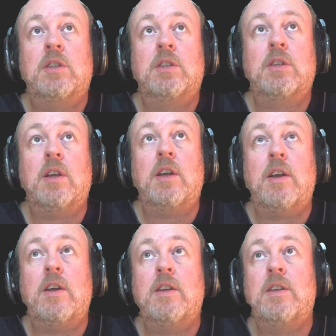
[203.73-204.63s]

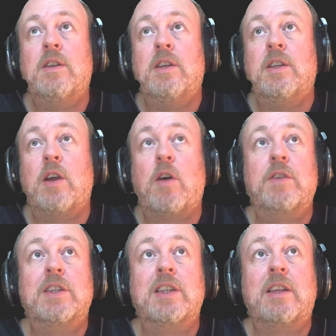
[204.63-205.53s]
Now
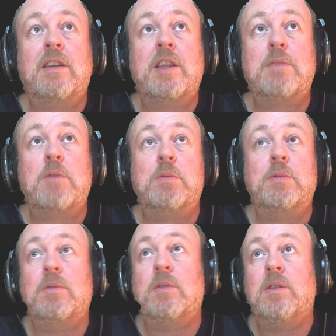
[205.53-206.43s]
obviously at the moment